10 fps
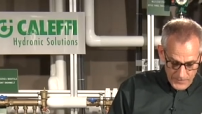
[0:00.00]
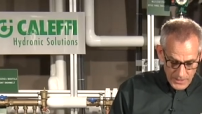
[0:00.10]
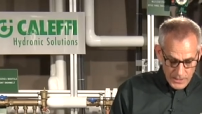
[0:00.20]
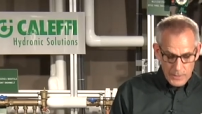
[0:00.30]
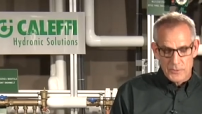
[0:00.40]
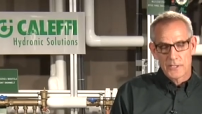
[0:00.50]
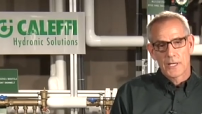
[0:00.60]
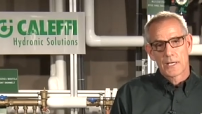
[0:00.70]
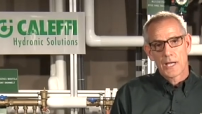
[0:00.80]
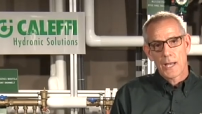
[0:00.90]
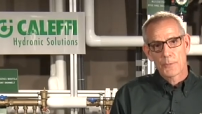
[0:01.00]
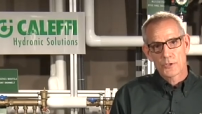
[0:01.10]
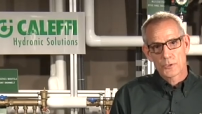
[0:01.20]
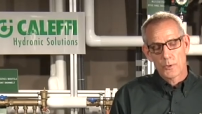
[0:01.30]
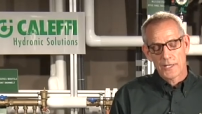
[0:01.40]
It comes in uh, copper
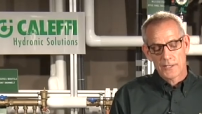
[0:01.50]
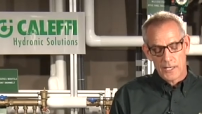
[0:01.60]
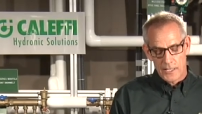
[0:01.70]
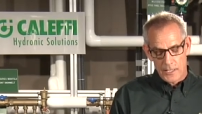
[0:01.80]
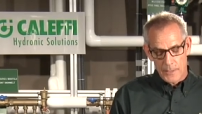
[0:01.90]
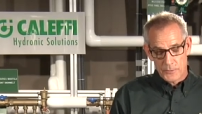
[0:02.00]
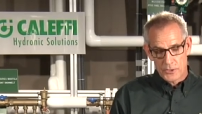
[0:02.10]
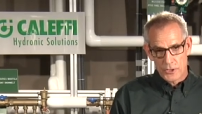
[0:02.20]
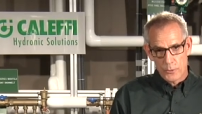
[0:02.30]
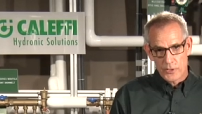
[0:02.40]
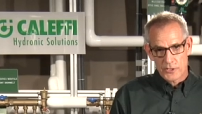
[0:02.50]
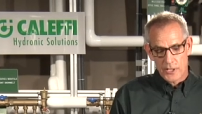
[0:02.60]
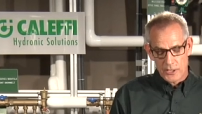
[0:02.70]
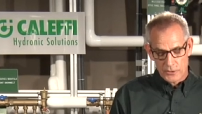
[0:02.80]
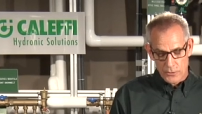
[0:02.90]
sweat uh, up to two inch and
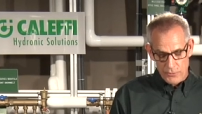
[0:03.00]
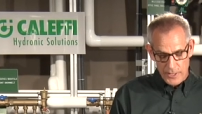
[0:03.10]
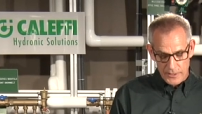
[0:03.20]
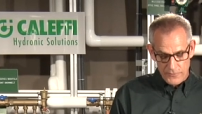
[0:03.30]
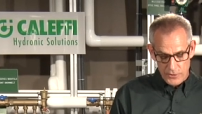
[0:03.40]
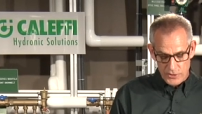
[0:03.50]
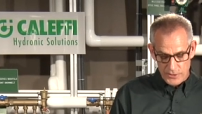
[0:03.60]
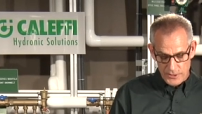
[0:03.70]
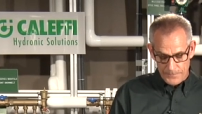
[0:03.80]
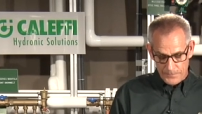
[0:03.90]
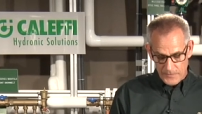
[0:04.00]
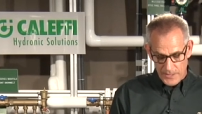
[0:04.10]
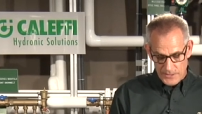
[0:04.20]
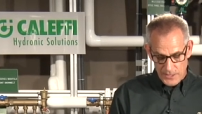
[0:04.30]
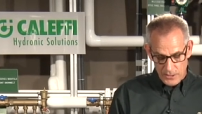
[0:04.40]
also threaded versions.
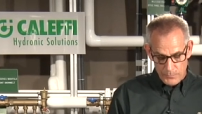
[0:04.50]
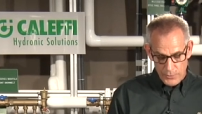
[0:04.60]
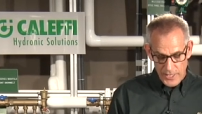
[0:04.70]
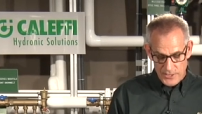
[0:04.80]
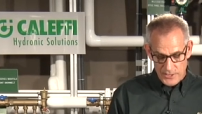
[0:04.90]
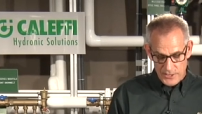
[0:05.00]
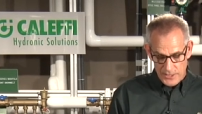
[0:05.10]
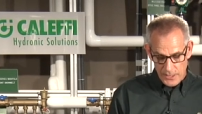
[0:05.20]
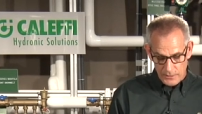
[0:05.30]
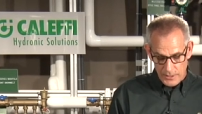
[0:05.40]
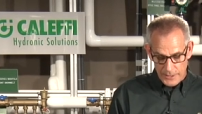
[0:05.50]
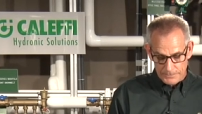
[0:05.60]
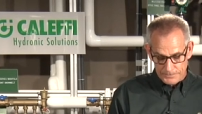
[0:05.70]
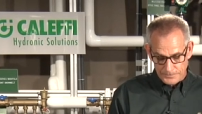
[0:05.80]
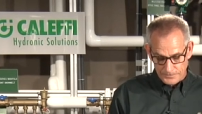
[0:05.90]
That's our brass Discal
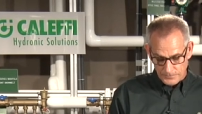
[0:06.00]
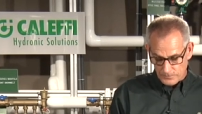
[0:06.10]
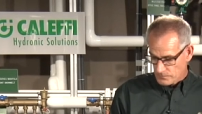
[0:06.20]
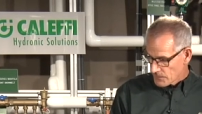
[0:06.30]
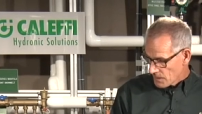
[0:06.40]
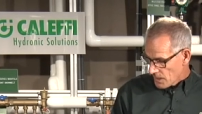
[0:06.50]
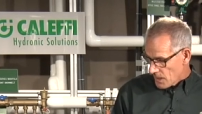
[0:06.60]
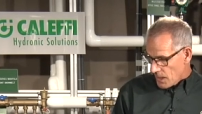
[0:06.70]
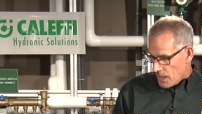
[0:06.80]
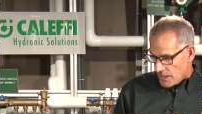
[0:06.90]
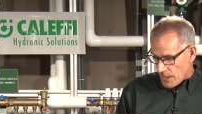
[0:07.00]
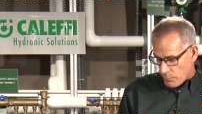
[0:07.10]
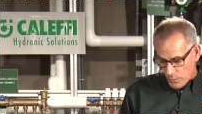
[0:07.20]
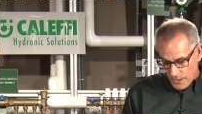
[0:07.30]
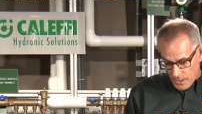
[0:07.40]
line. Now
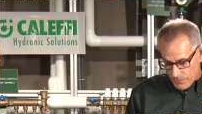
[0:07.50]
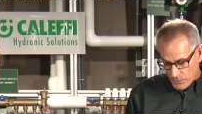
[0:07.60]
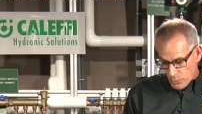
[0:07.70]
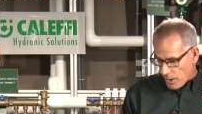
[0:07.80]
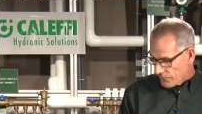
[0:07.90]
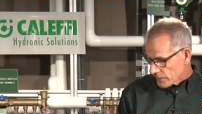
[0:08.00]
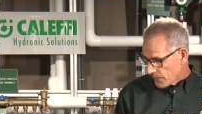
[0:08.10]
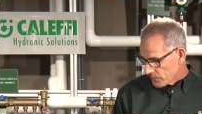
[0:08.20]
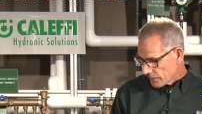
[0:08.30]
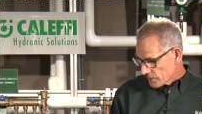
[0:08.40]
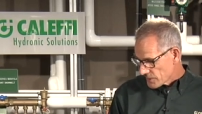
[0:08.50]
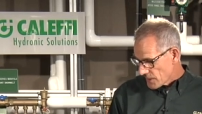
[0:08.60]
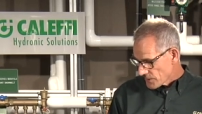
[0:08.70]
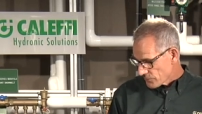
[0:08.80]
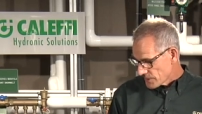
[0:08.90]
we um, do offer a couple little
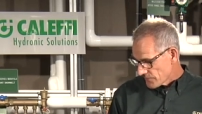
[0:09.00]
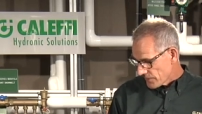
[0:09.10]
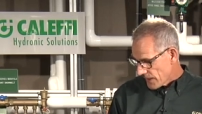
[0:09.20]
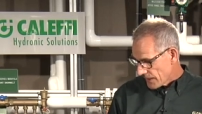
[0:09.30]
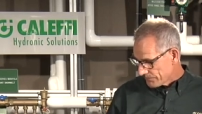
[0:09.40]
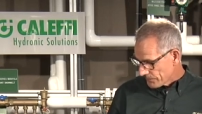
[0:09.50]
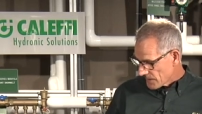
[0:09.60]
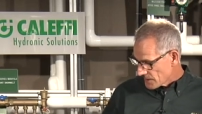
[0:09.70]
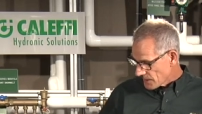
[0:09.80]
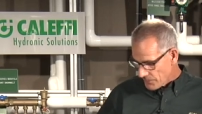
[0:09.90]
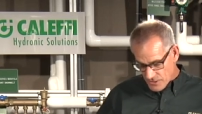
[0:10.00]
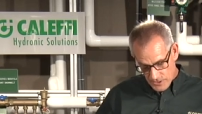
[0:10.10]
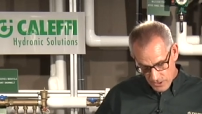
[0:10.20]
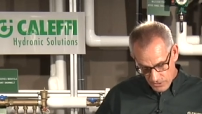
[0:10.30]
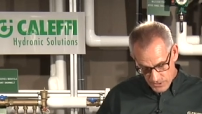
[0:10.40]
accessories for that some
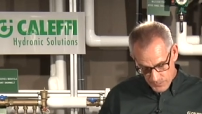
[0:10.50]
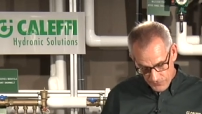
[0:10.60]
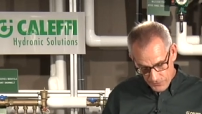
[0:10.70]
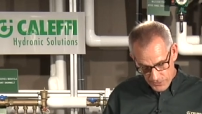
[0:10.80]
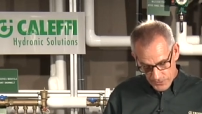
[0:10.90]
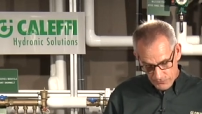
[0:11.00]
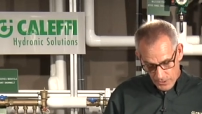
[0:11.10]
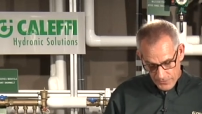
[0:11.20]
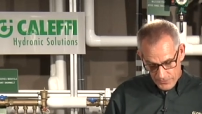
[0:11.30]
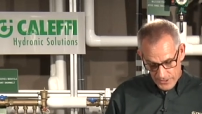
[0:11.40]
installers prefer to run